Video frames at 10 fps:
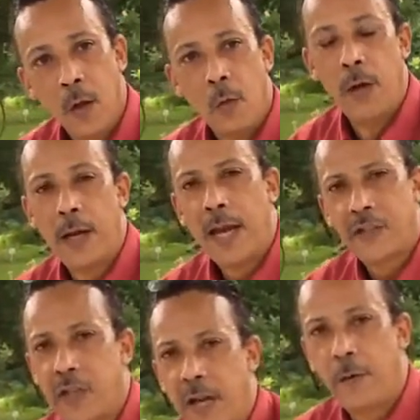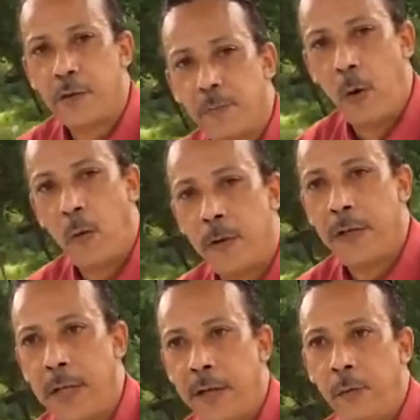Well, actually, I was born
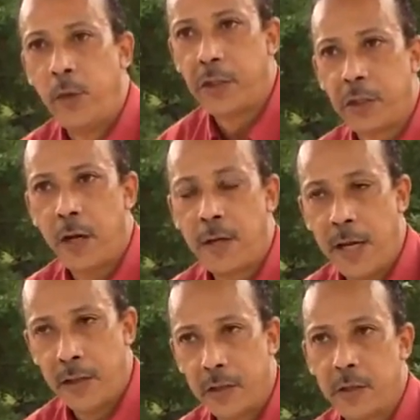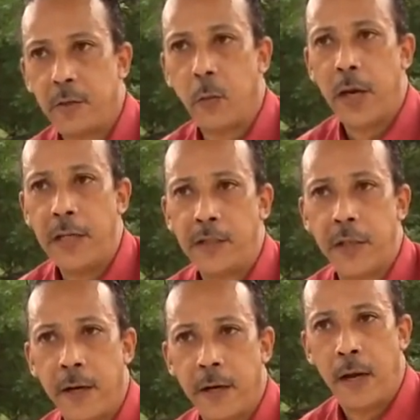in Wichita, Kansas, and raised
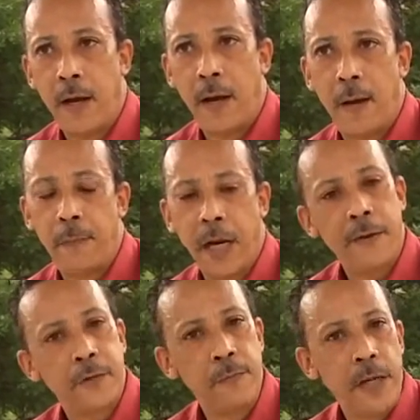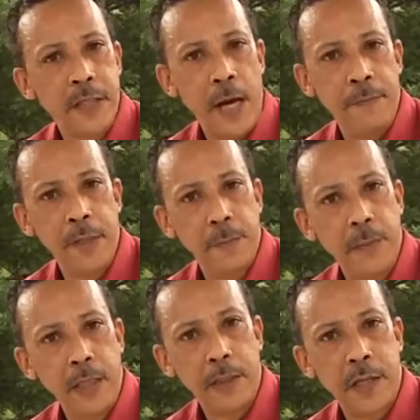there. Uh, but after my time in the
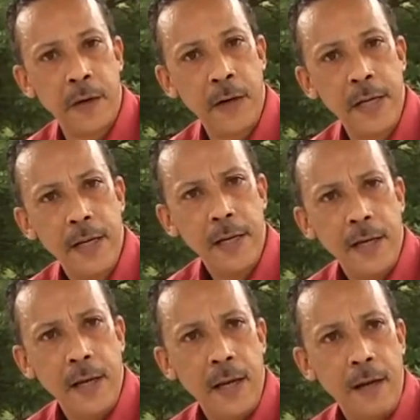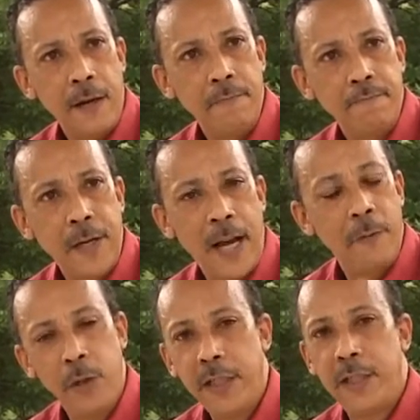military, um, I
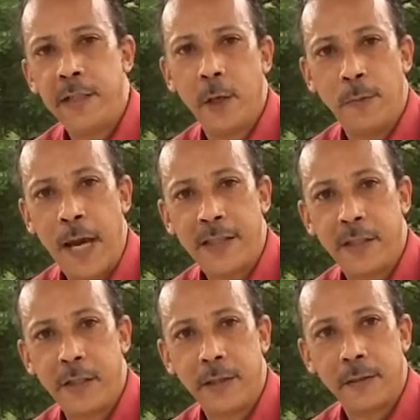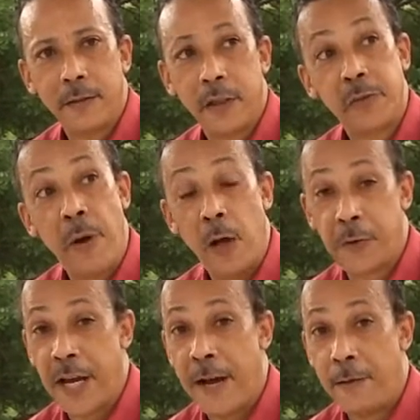really couldn't go back to
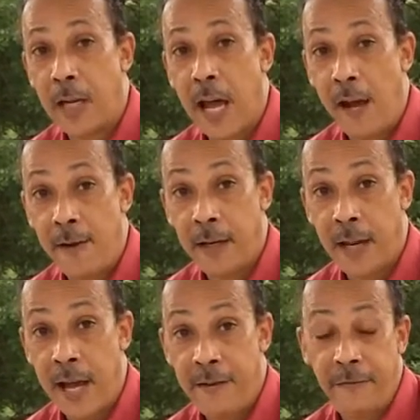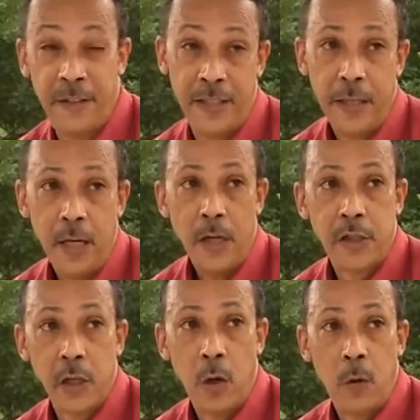small town life.
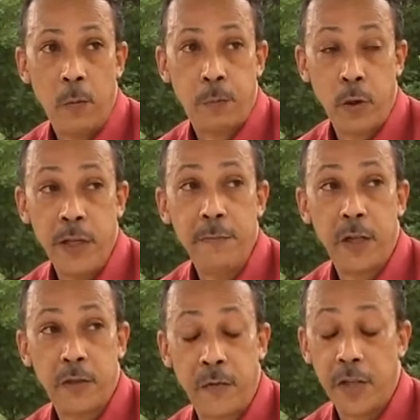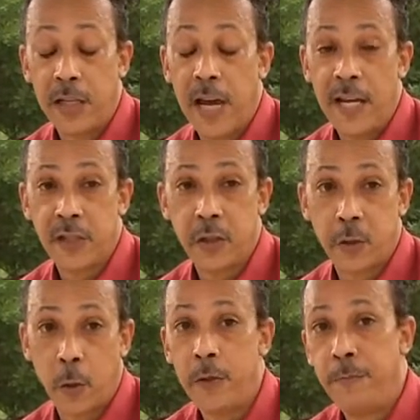So, pretty much for the last
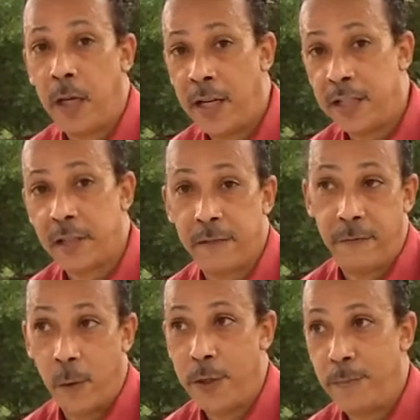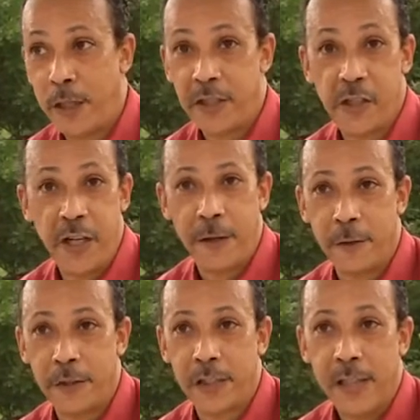30 plus, 40 plus
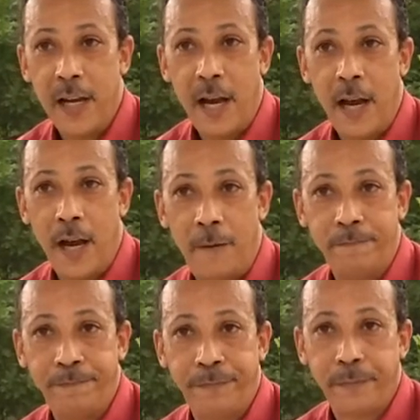years, um,